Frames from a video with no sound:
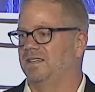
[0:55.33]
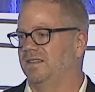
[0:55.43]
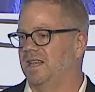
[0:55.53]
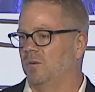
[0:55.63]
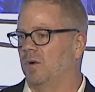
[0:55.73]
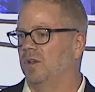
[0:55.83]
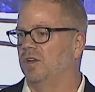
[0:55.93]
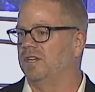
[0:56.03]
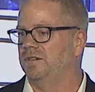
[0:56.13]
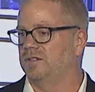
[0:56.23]
that we're
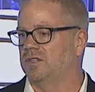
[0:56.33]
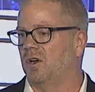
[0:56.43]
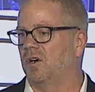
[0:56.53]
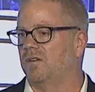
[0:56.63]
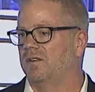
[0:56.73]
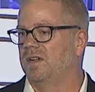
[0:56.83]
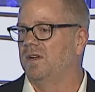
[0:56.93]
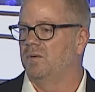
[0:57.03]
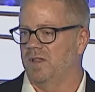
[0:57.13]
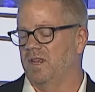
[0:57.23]
looking to solve
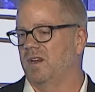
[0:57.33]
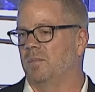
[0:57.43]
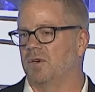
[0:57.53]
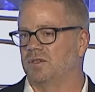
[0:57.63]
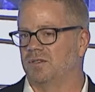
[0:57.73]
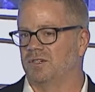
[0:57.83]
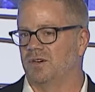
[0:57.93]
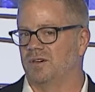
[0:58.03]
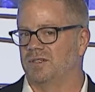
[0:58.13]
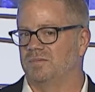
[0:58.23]
within commercial
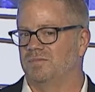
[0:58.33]
insurance?